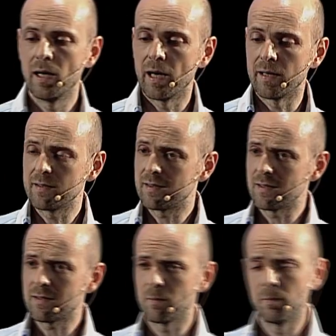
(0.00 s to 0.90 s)
And this
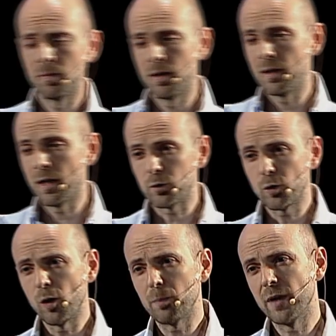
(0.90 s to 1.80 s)
system, now
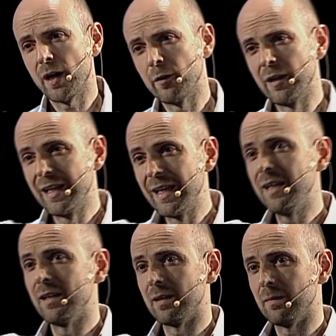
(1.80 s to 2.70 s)
top-down,
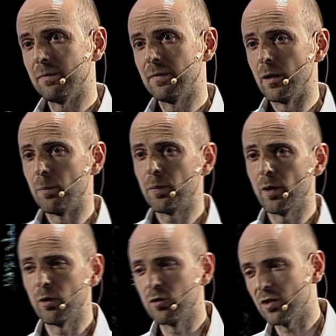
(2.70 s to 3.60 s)
linear
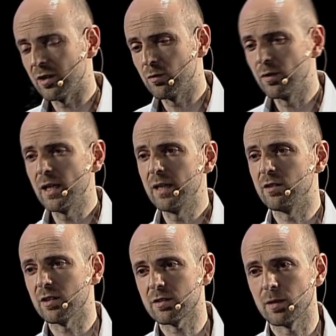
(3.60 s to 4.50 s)
approach, is really
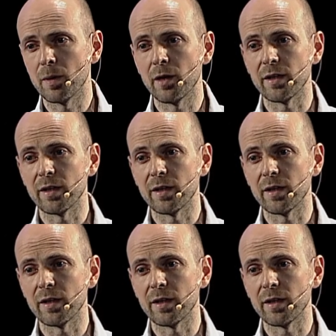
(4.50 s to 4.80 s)
just about